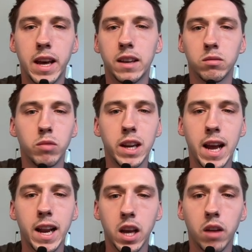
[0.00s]
there isn't really
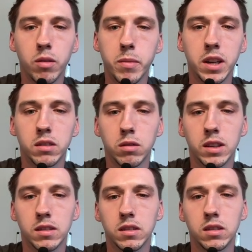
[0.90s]
any other minutes
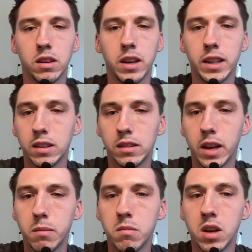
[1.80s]
risks in the
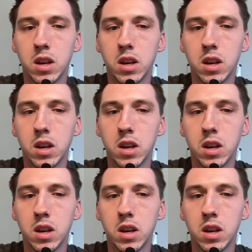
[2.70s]
team.